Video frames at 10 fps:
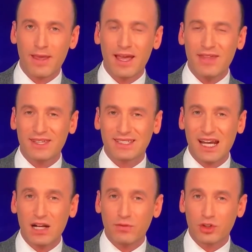In the
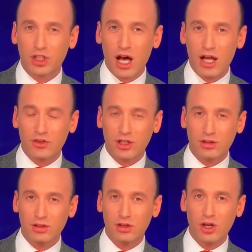state of Wisconsin,
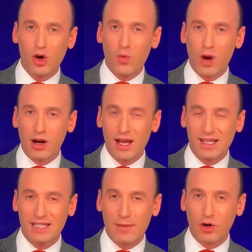where
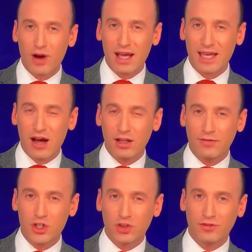Democrat county
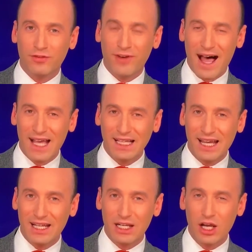officials
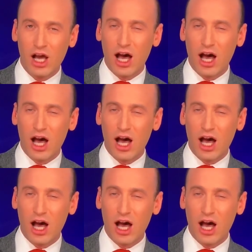violated